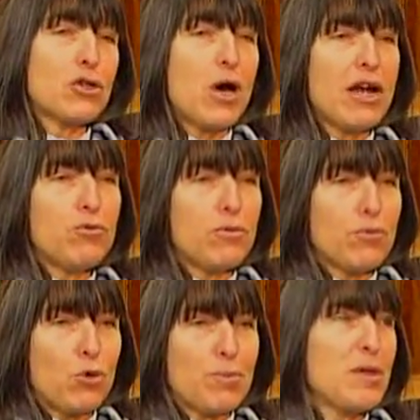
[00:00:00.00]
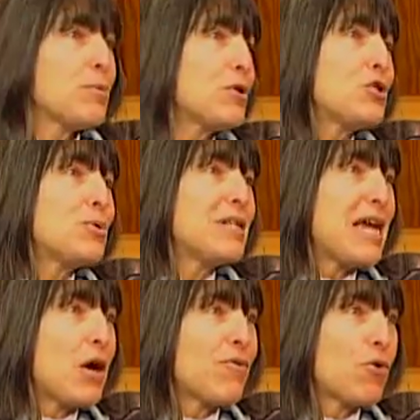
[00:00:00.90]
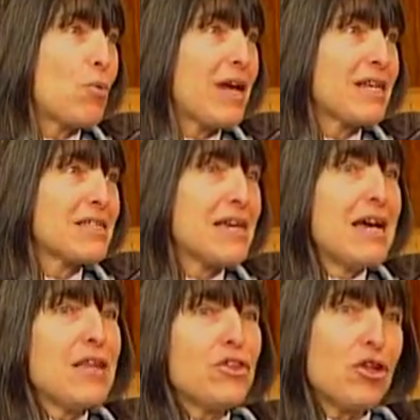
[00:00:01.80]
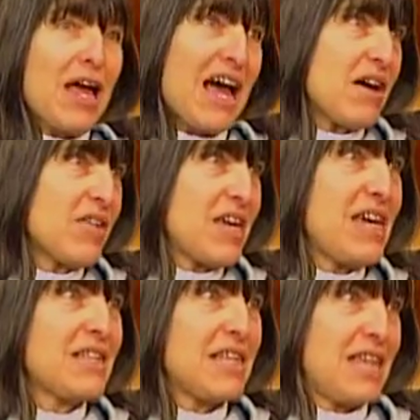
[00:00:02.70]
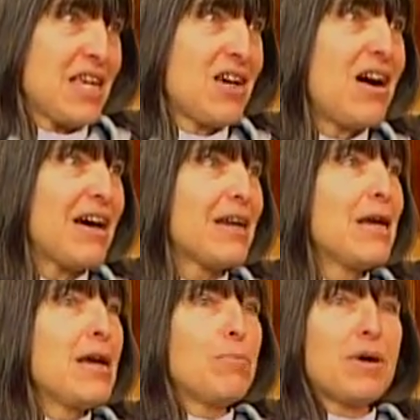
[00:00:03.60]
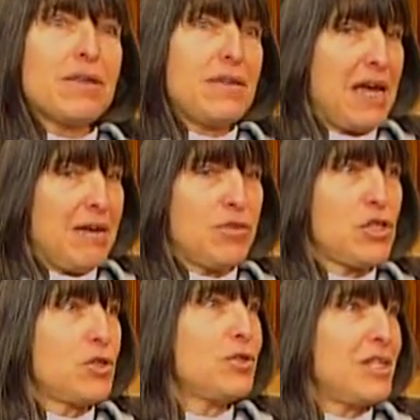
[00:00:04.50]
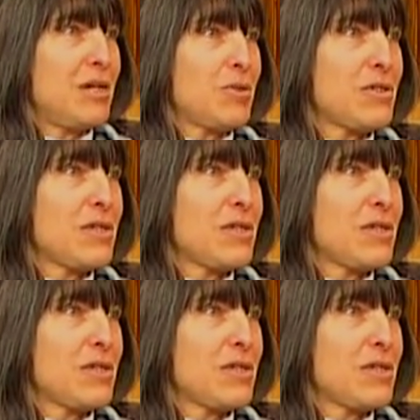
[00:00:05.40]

A lot of what people are doing now for weddings, they'll have a cake that they cut, but they have dessert tables.